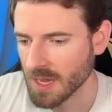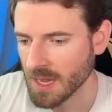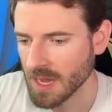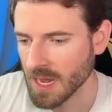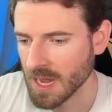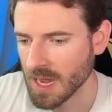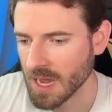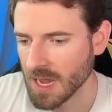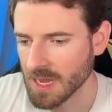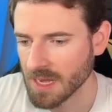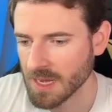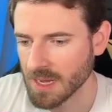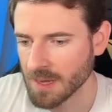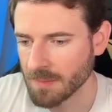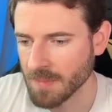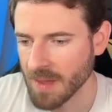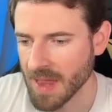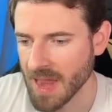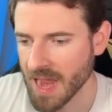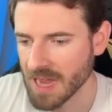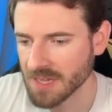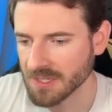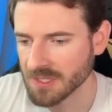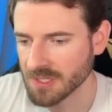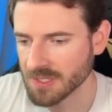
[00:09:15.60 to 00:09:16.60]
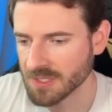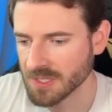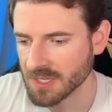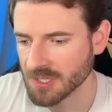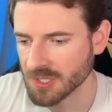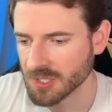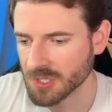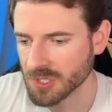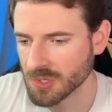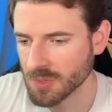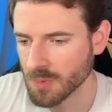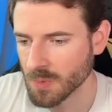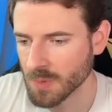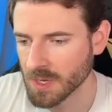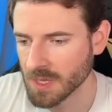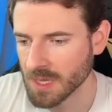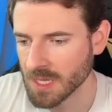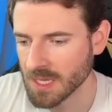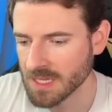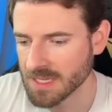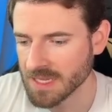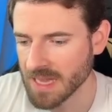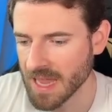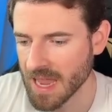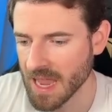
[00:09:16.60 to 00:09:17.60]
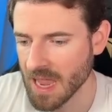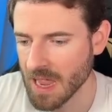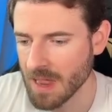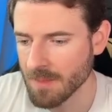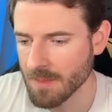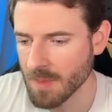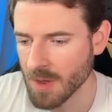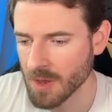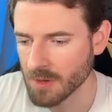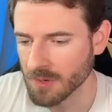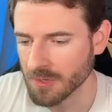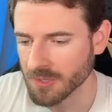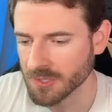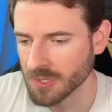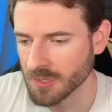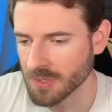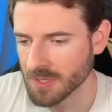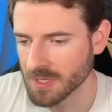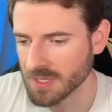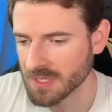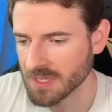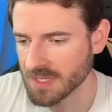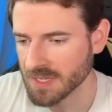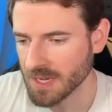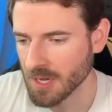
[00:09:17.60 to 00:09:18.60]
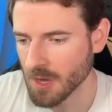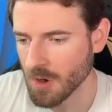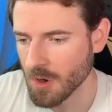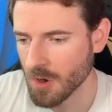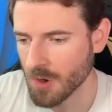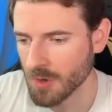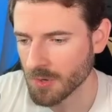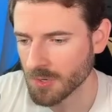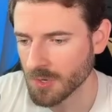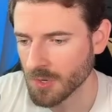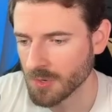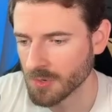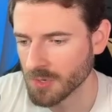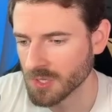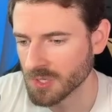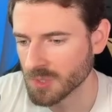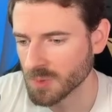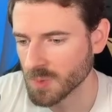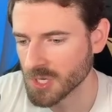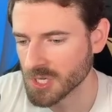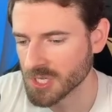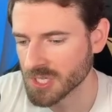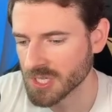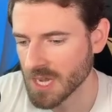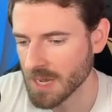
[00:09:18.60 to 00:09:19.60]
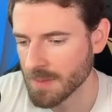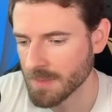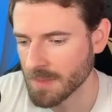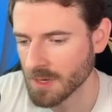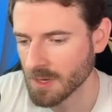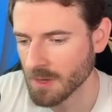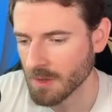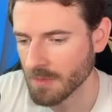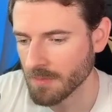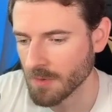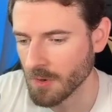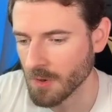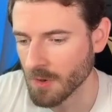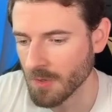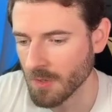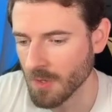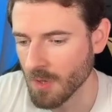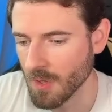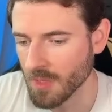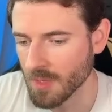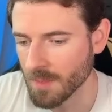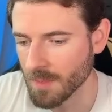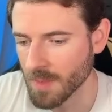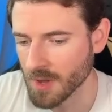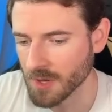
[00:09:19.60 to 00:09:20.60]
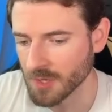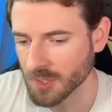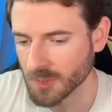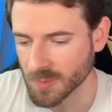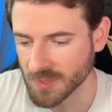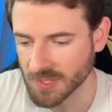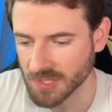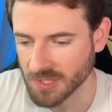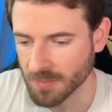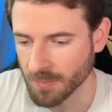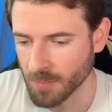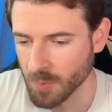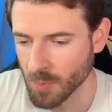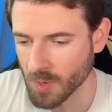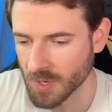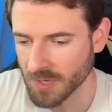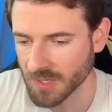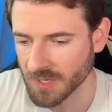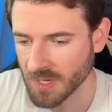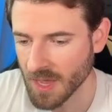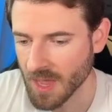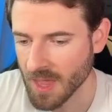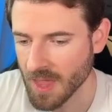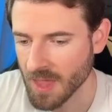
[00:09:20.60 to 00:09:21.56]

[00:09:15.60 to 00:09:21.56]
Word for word: and it passes it to one of these AI models. So this is like a hard-coded switch statement of all, all the models we support.